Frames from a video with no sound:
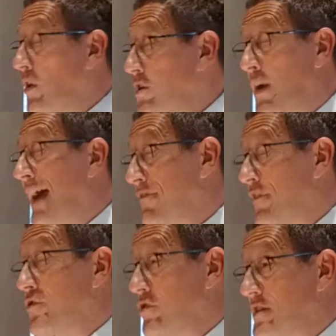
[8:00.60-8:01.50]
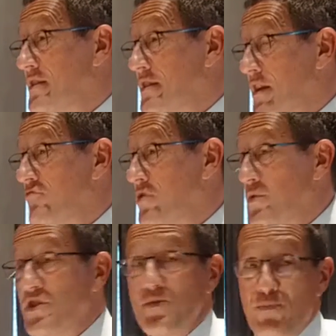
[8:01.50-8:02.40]
And what you have, of course, in this
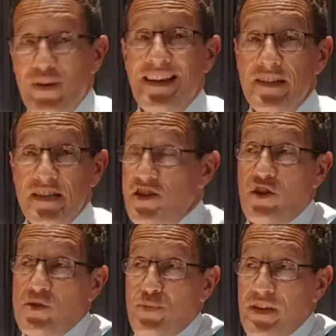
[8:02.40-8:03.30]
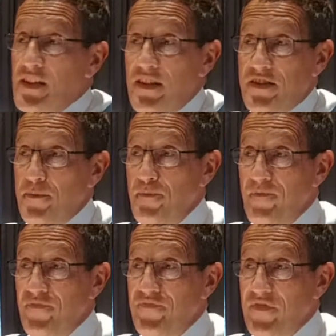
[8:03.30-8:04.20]
country, which is brilliant, is the entrepreneurs.
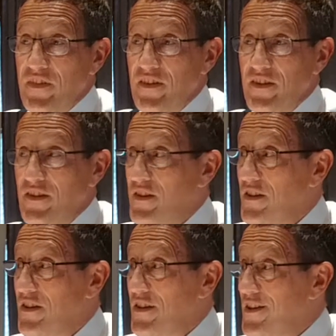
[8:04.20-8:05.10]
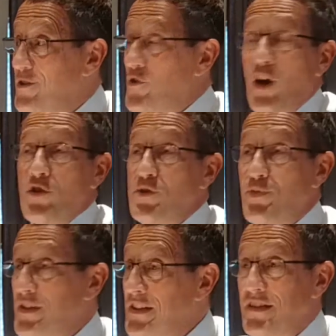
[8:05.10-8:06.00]
You've got
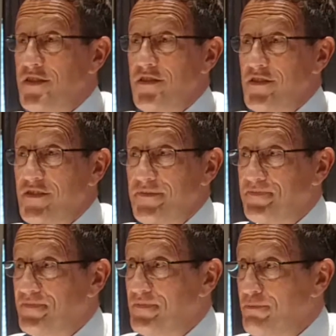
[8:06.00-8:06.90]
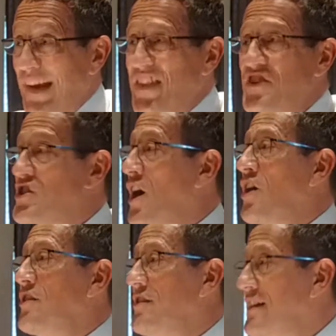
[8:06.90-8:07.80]
entrepreneurs by the
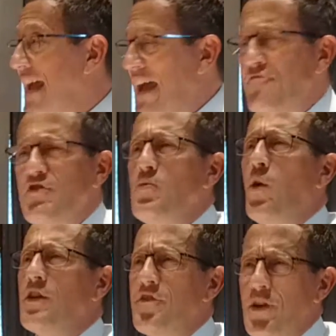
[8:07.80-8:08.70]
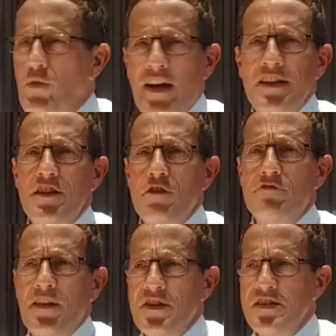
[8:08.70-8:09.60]
ton Every one of you I know
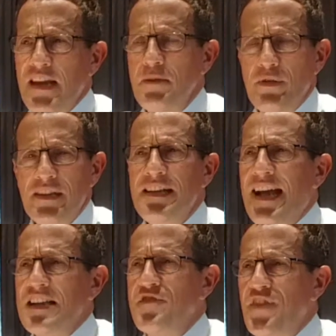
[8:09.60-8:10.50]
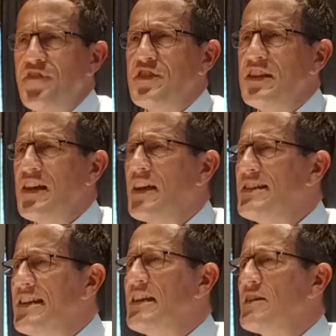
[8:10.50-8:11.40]
around this table has 15
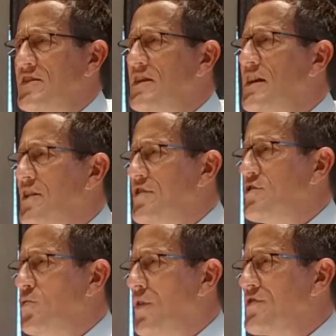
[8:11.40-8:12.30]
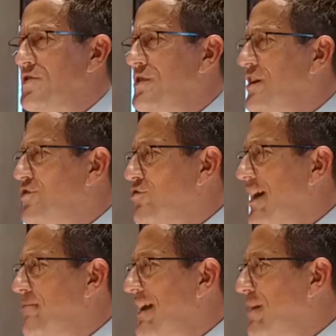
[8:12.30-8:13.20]
ideas that you want to
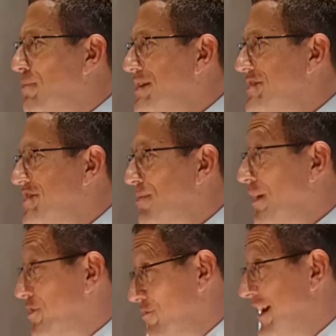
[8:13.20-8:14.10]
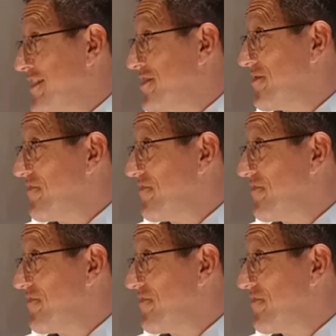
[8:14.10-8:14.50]
try and make a business about, correct?